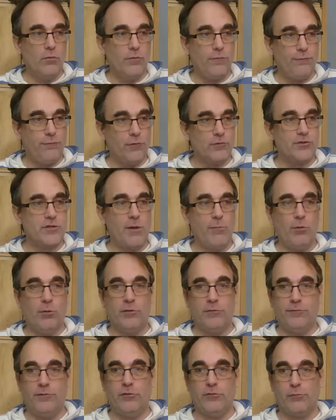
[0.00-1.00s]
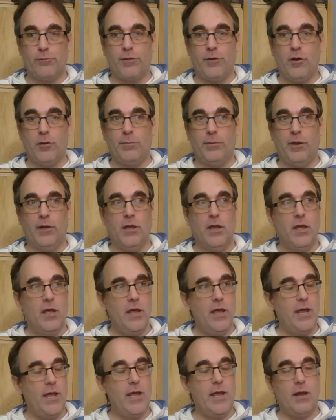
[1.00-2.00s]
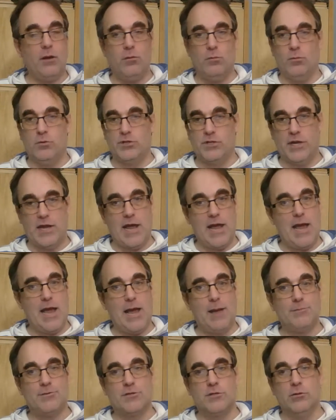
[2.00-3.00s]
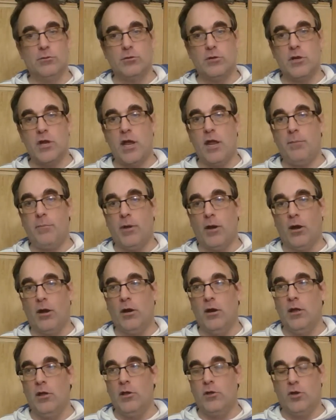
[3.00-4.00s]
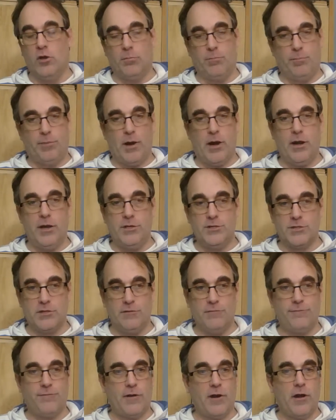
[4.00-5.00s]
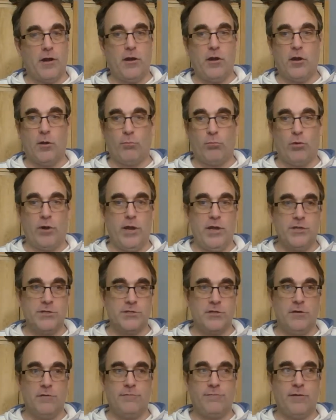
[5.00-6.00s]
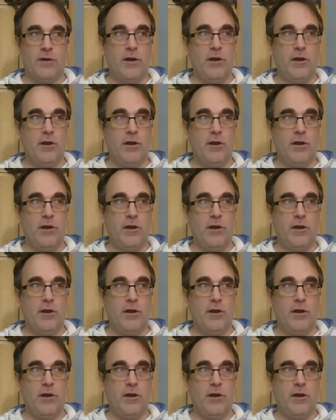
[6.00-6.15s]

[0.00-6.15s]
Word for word: first time you went to physiotherapy, it was an absolute nightmare your body's on fire, your brain's on fire,